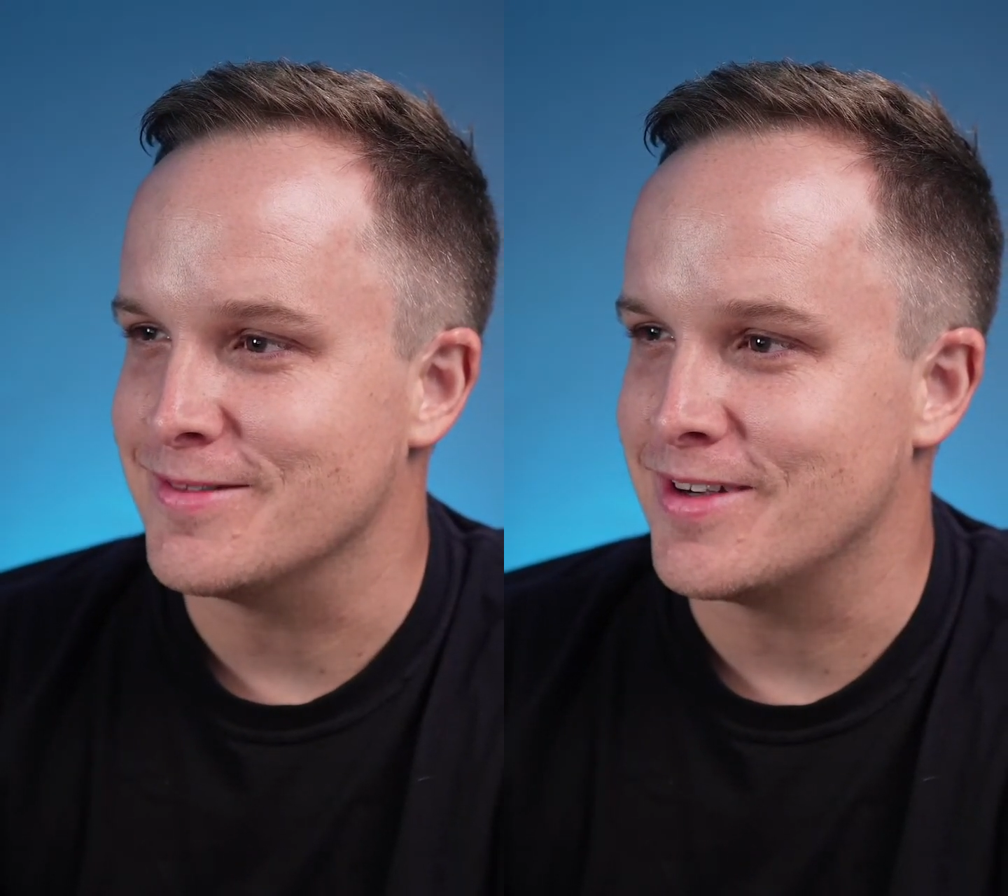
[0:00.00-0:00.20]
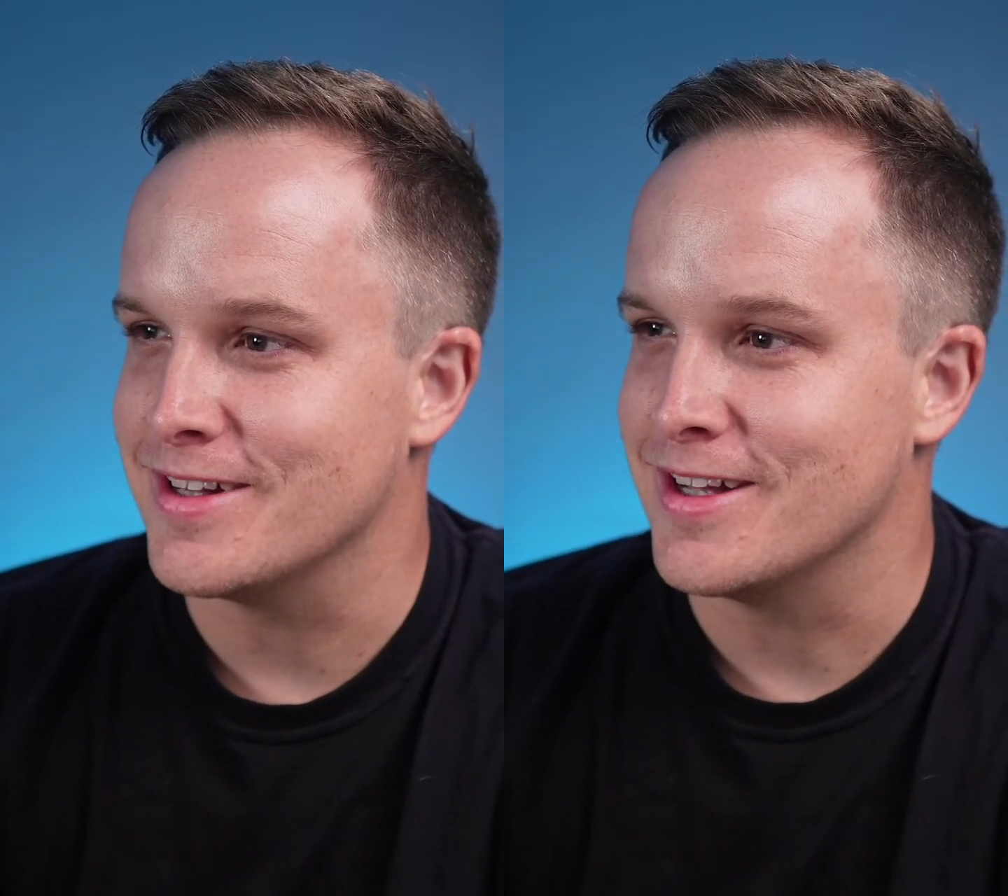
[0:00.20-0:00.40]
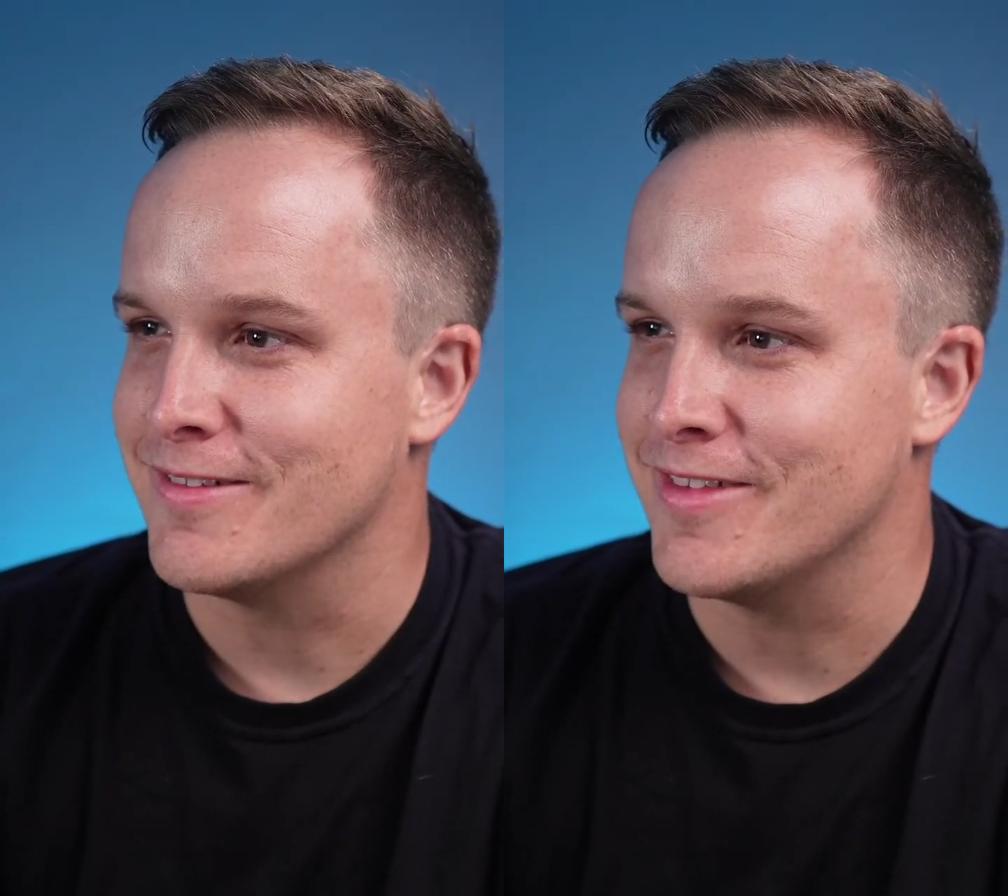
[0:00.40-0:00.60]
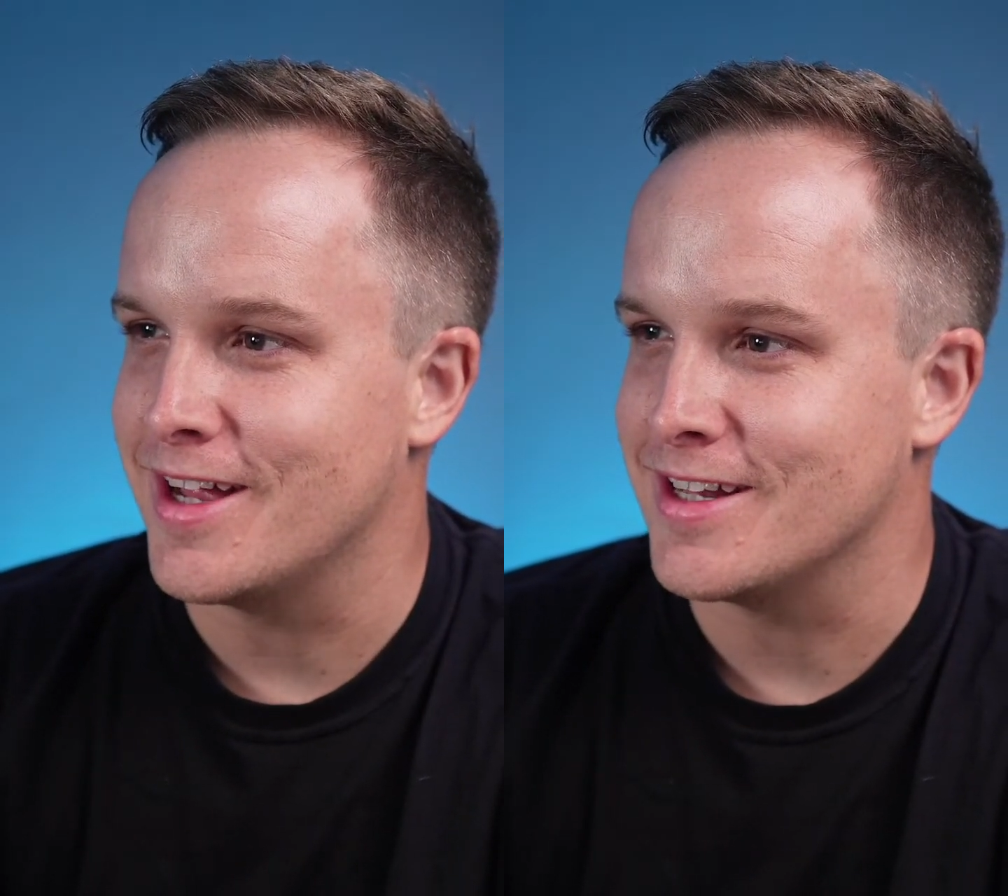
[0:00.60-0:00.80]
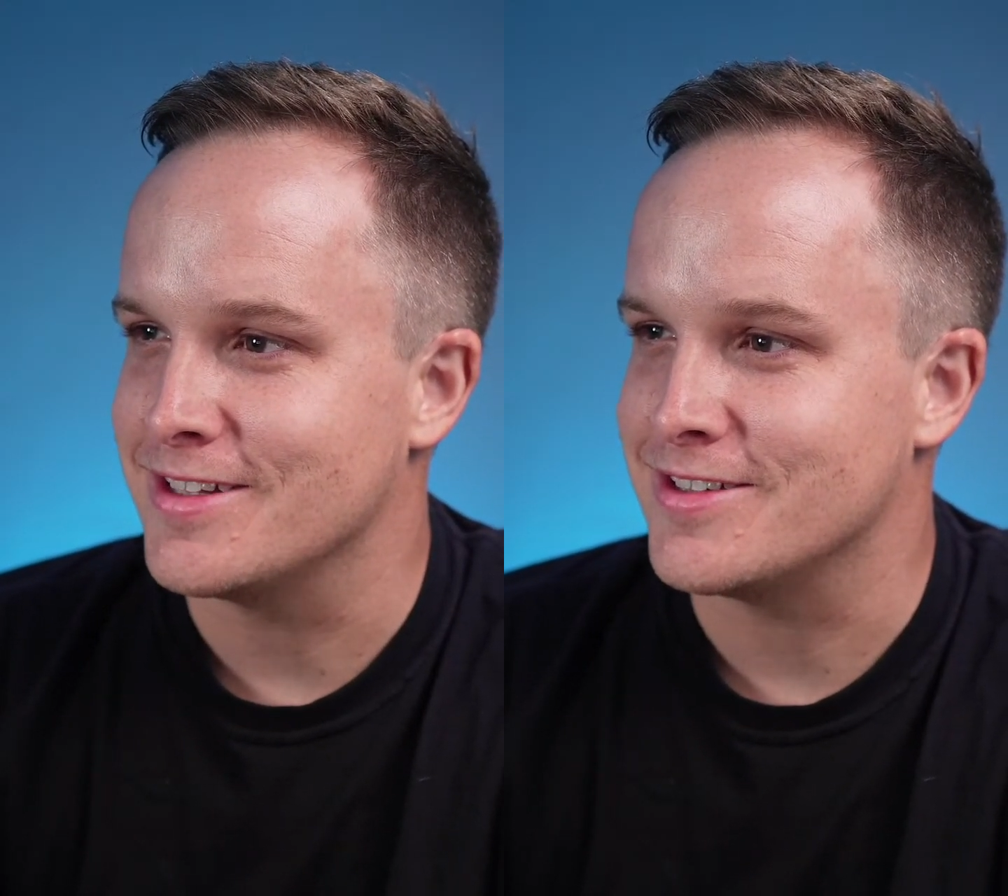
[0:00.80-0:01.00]
I love
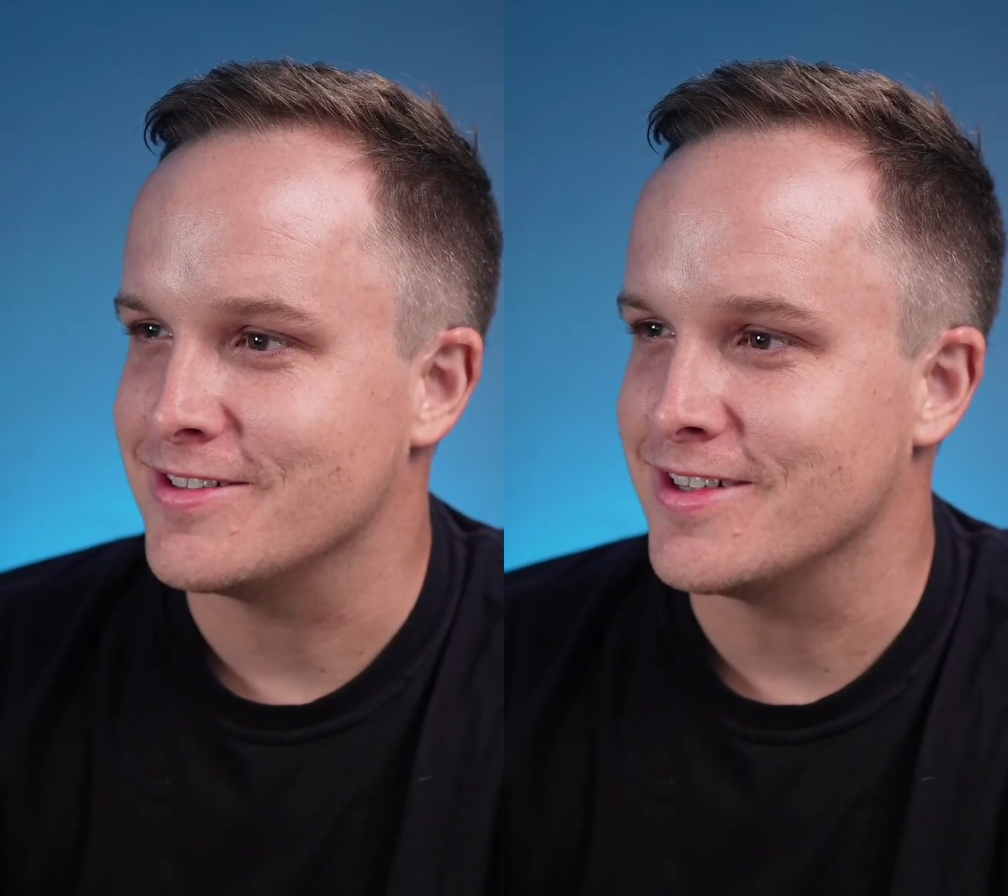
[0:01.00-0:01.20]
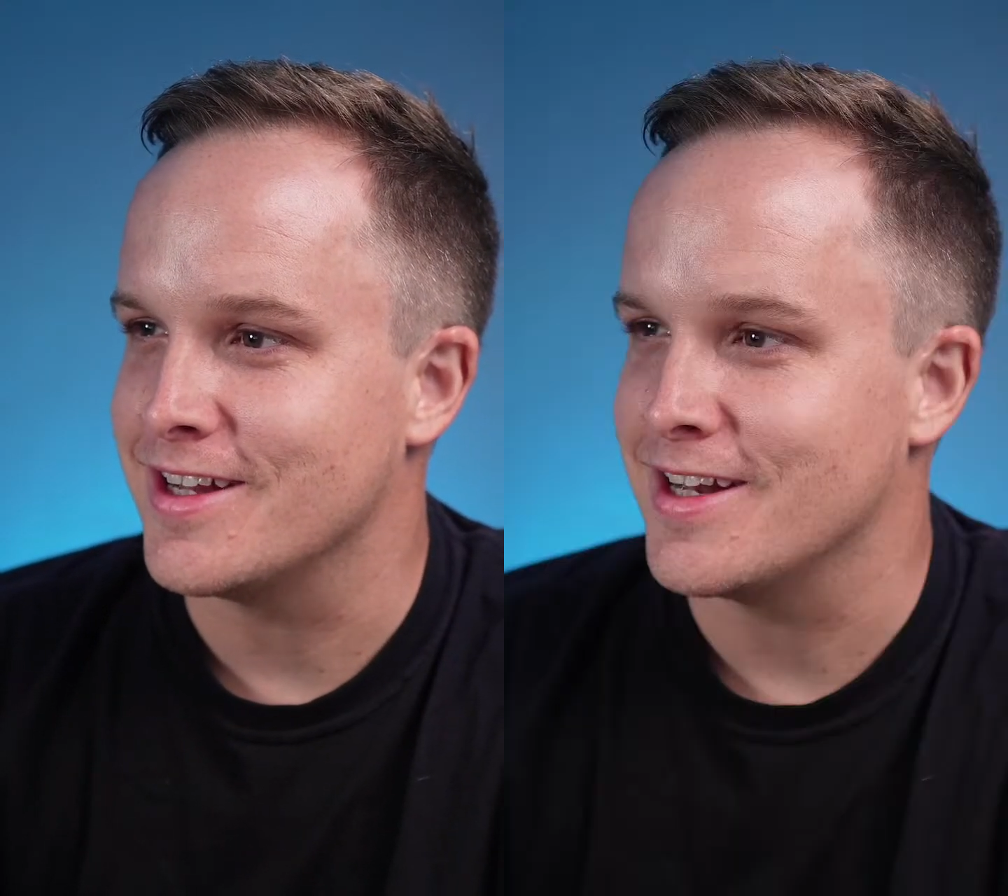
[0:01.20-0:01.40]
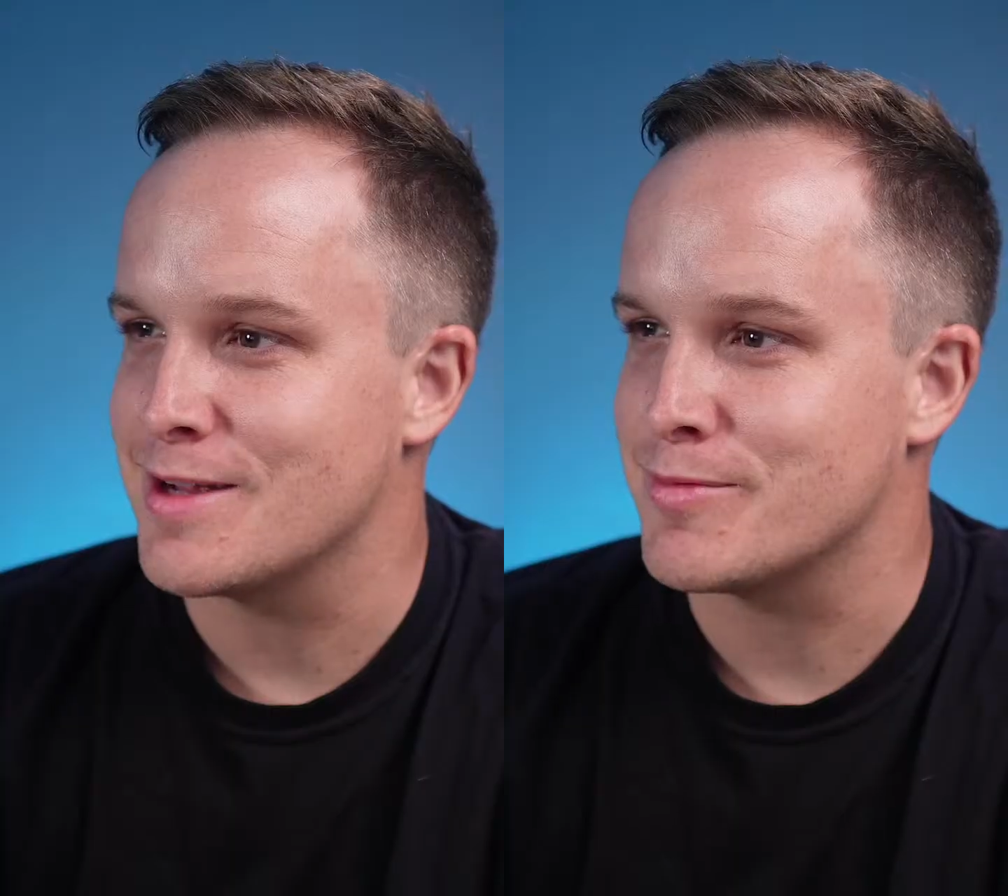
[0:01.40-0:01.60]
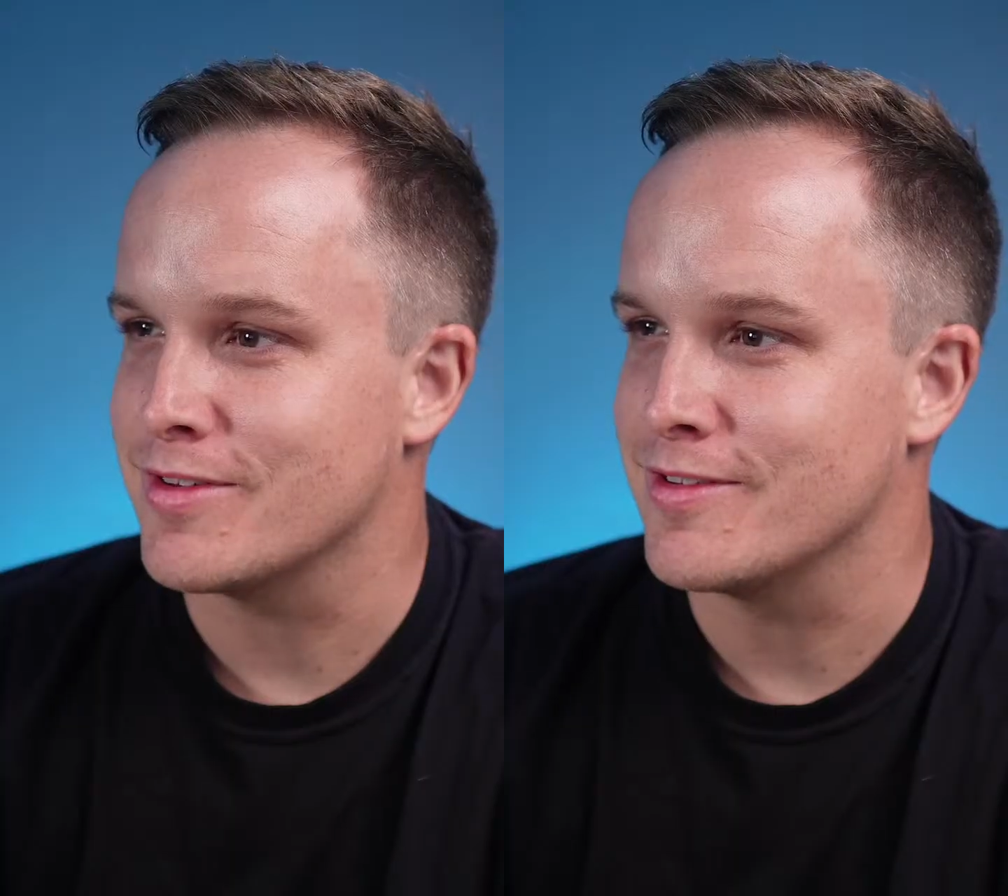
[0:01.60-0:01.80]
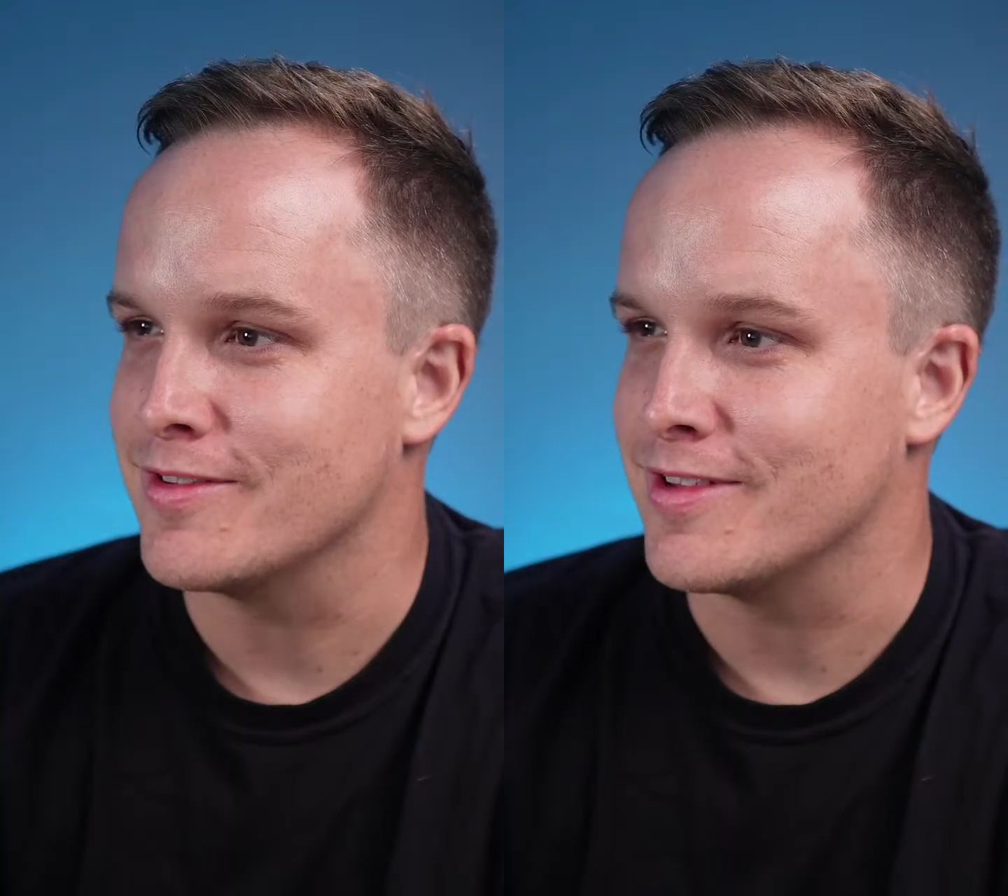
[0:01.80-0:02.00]
that, Junaid.
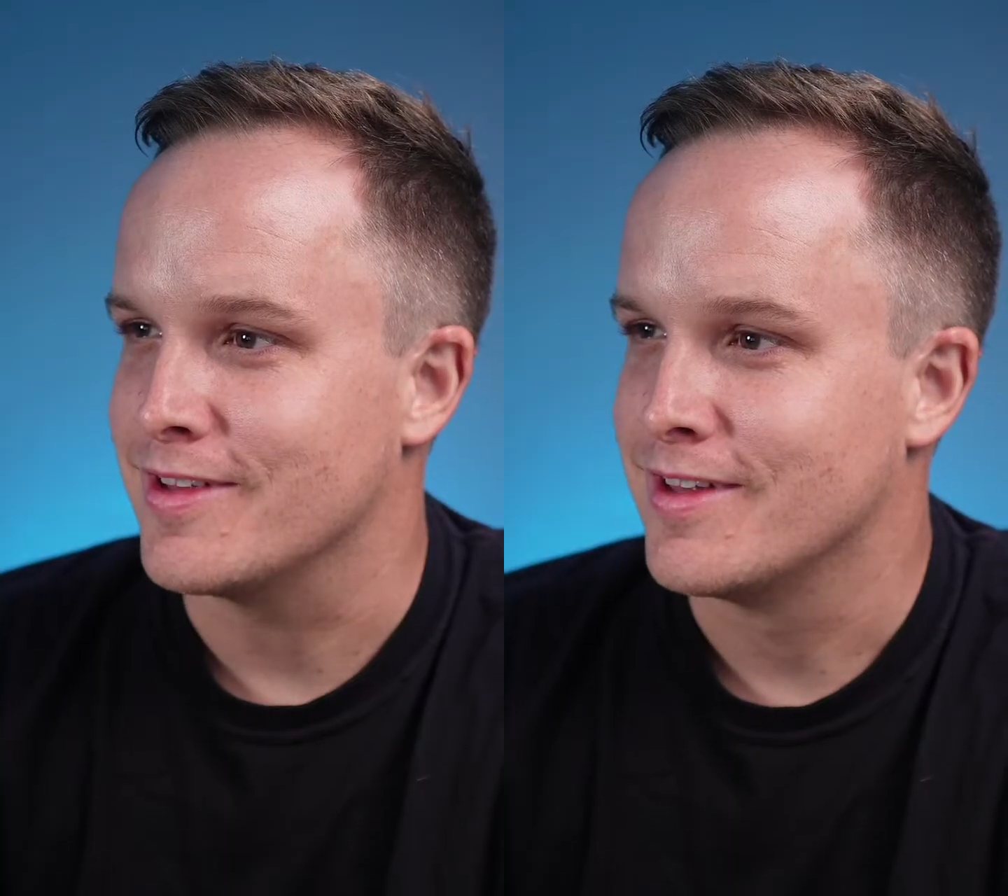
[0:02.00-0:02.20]
Absolutely.